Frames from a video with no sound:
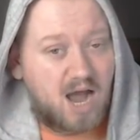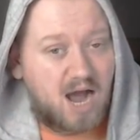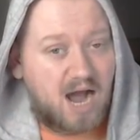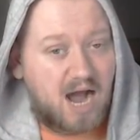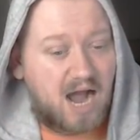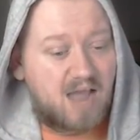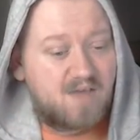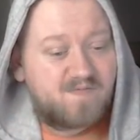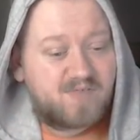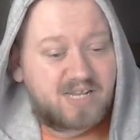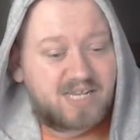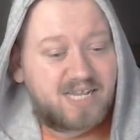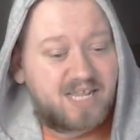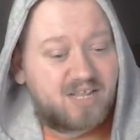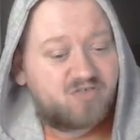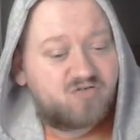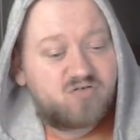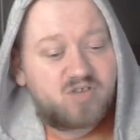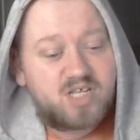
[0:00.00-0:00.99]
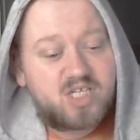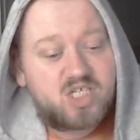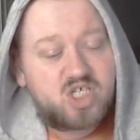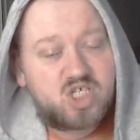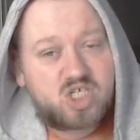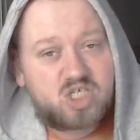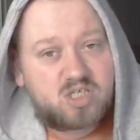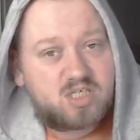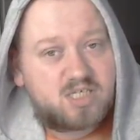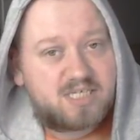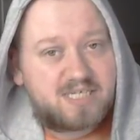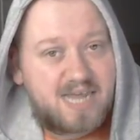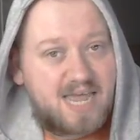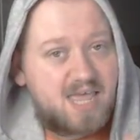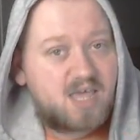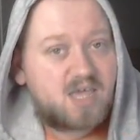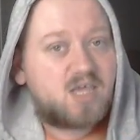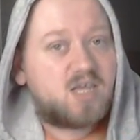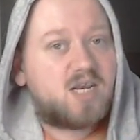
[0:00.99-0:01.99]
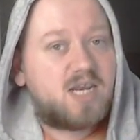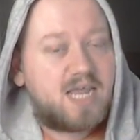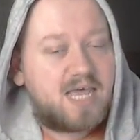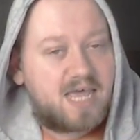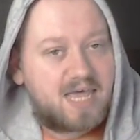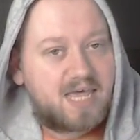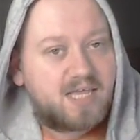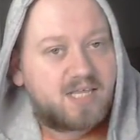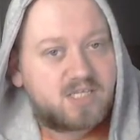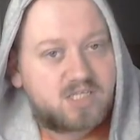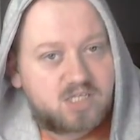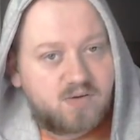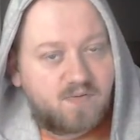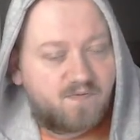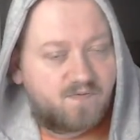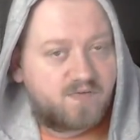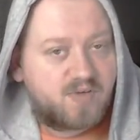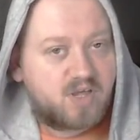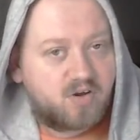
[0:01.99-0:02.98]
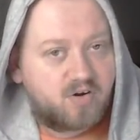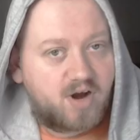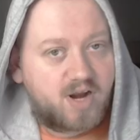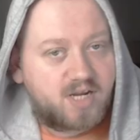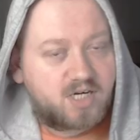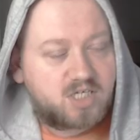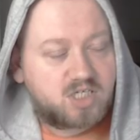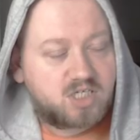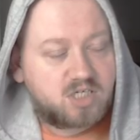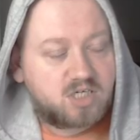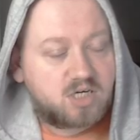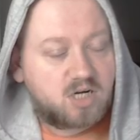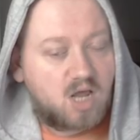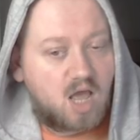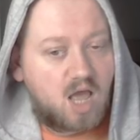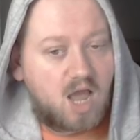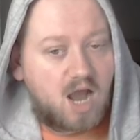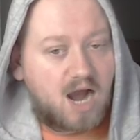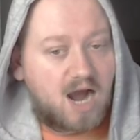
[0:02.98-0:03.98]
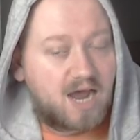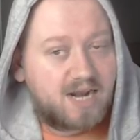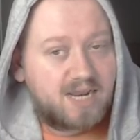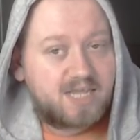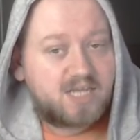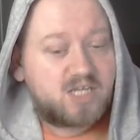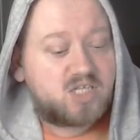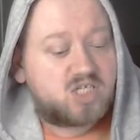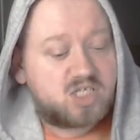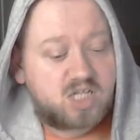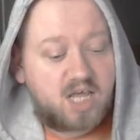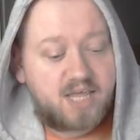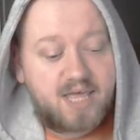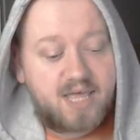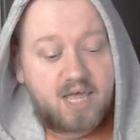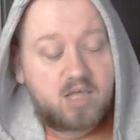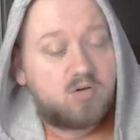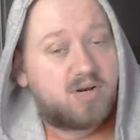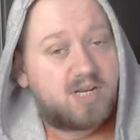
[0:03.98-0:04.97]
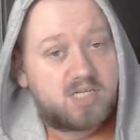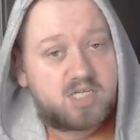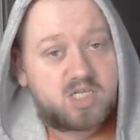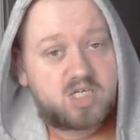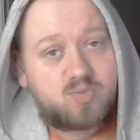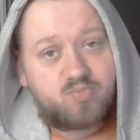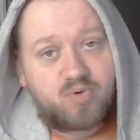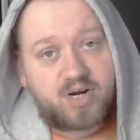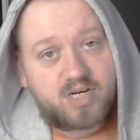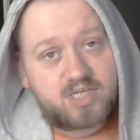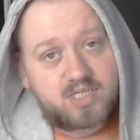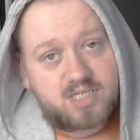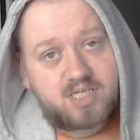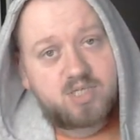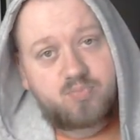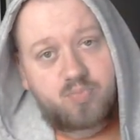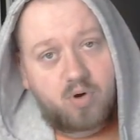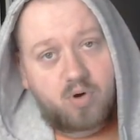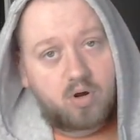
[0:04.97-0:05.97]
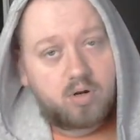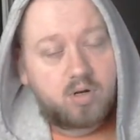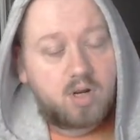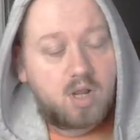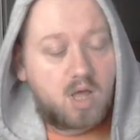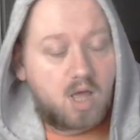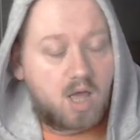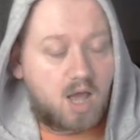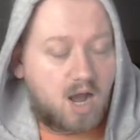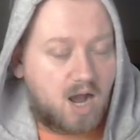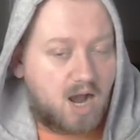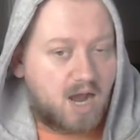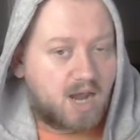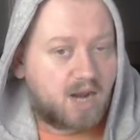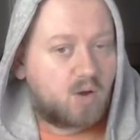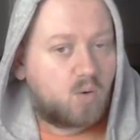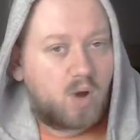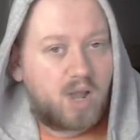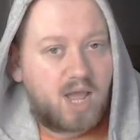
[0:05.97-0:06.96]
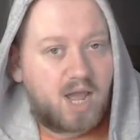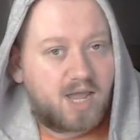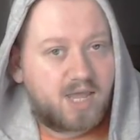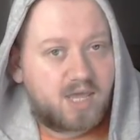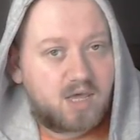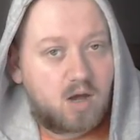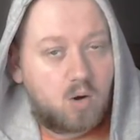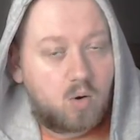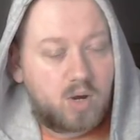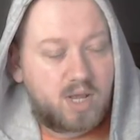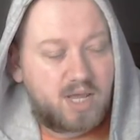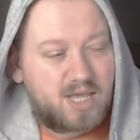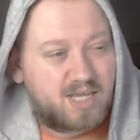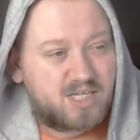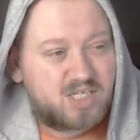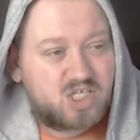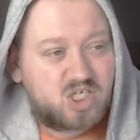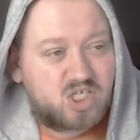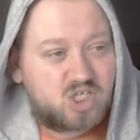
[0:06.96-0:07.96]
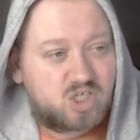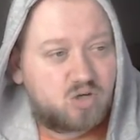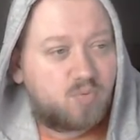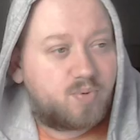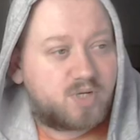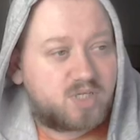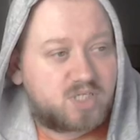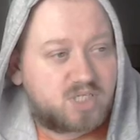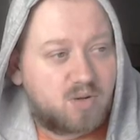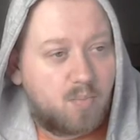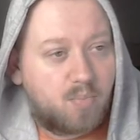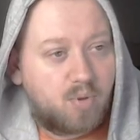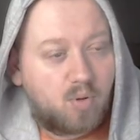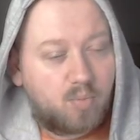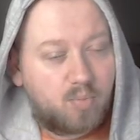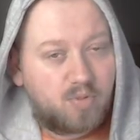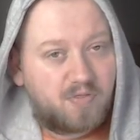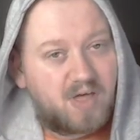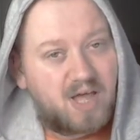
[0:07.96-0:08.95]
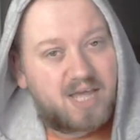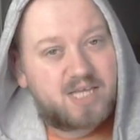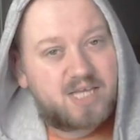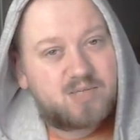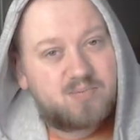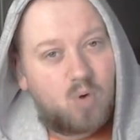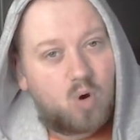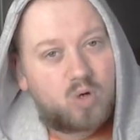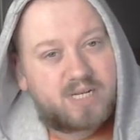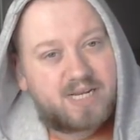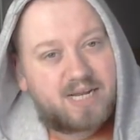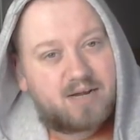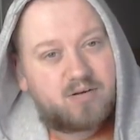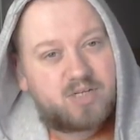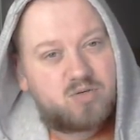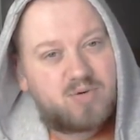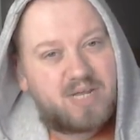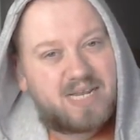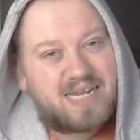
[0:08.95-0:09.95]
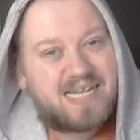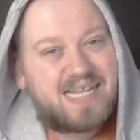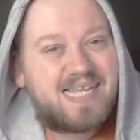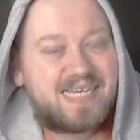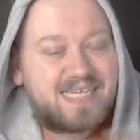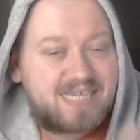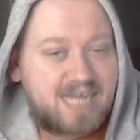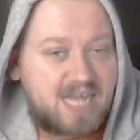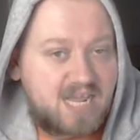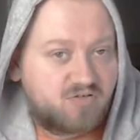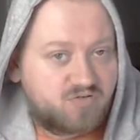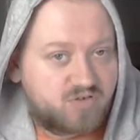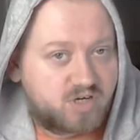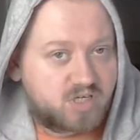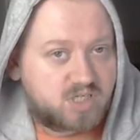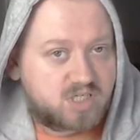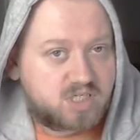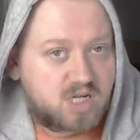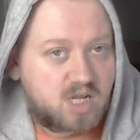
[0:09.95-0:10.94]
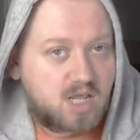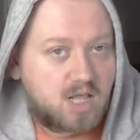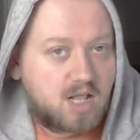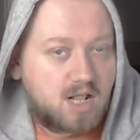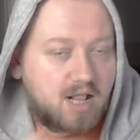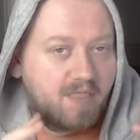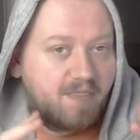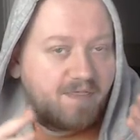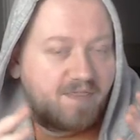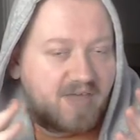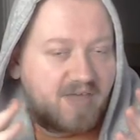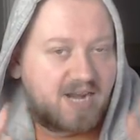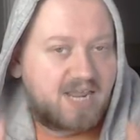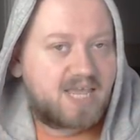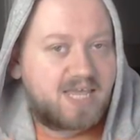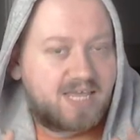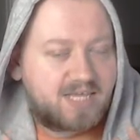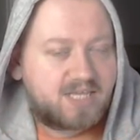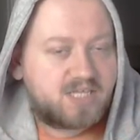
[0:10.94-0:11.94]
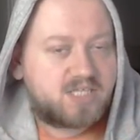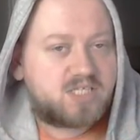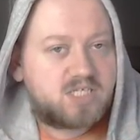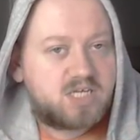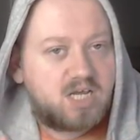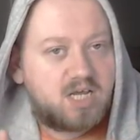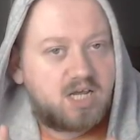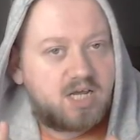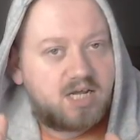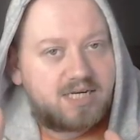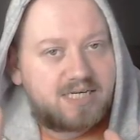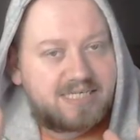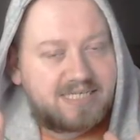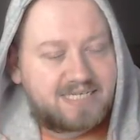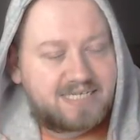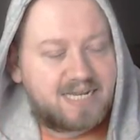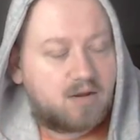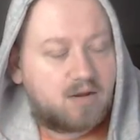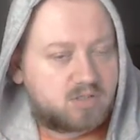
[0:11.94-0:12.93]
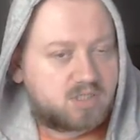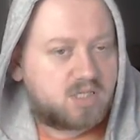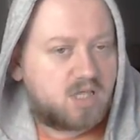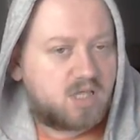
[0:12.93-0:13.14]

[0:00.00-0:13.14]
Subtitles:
I've literally just taken his configuration and he's just like, yeah, you need to just press this button and away I go. It is super simple, but that is more down to Elite Dangerous than it is down to the